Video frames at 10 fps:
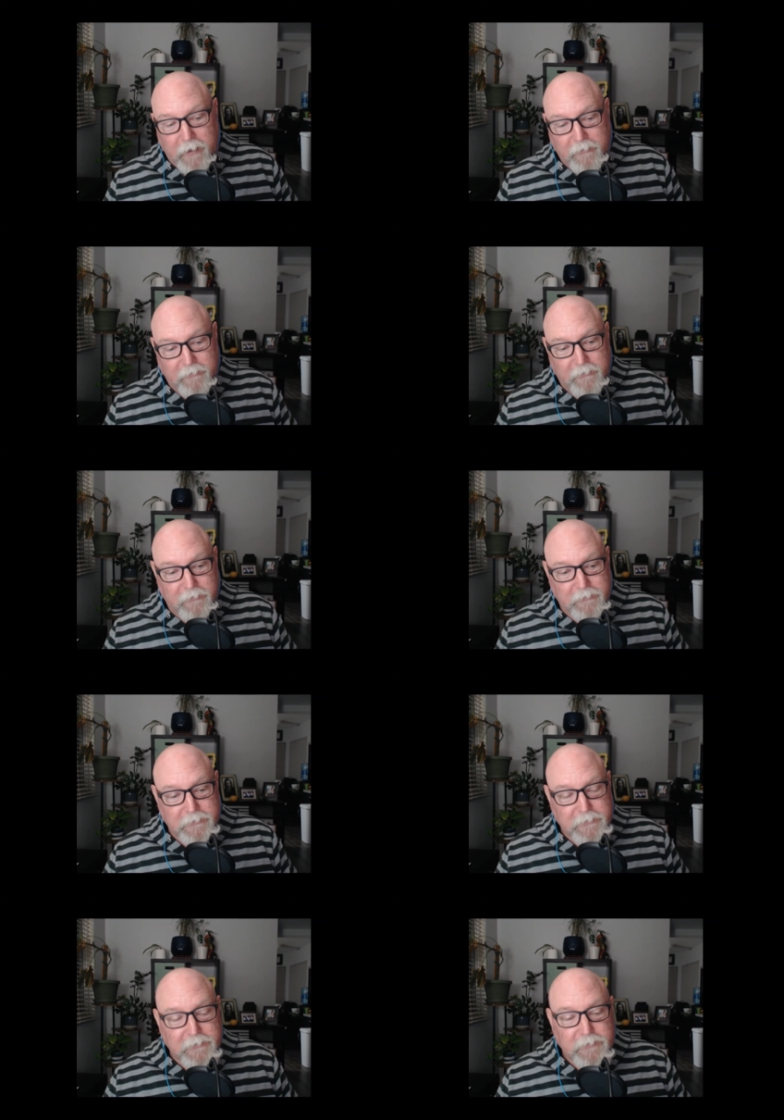of that still.
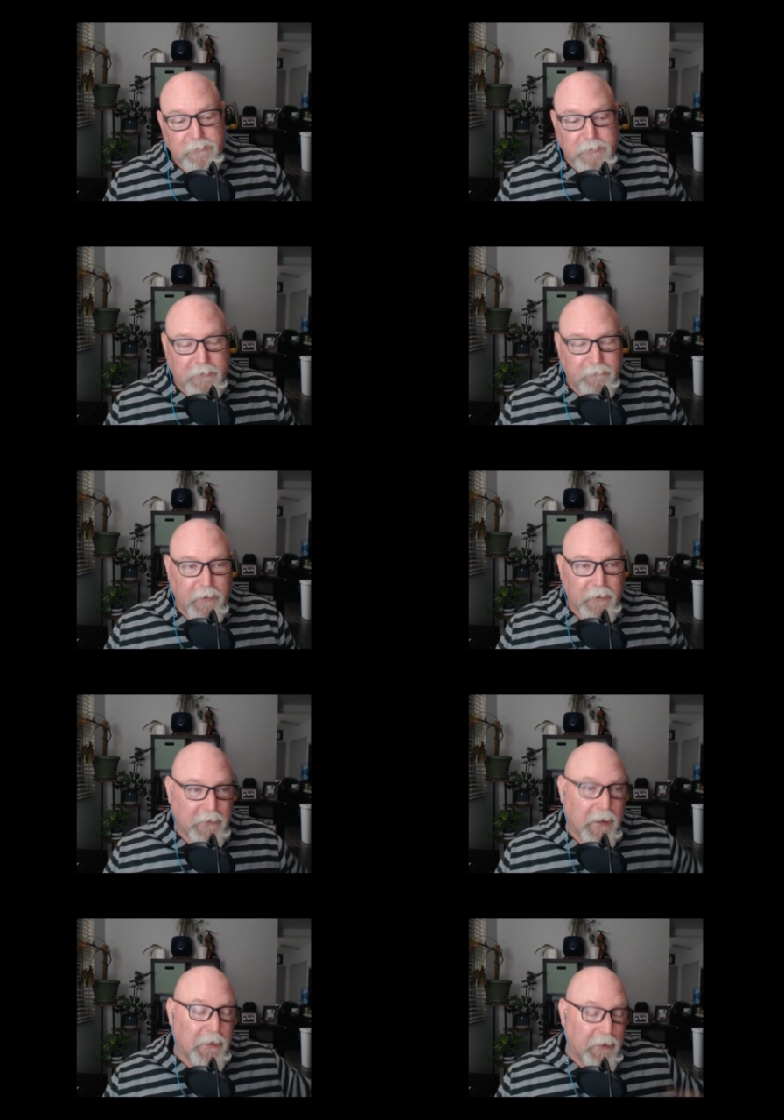But the
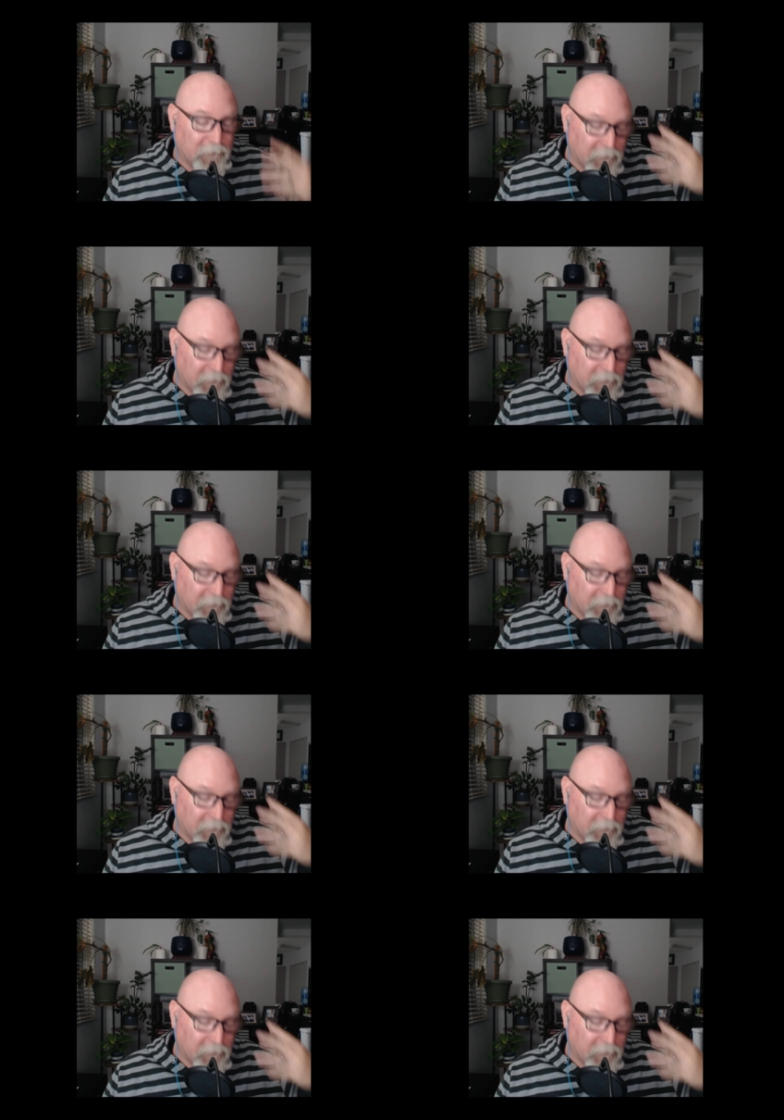fact that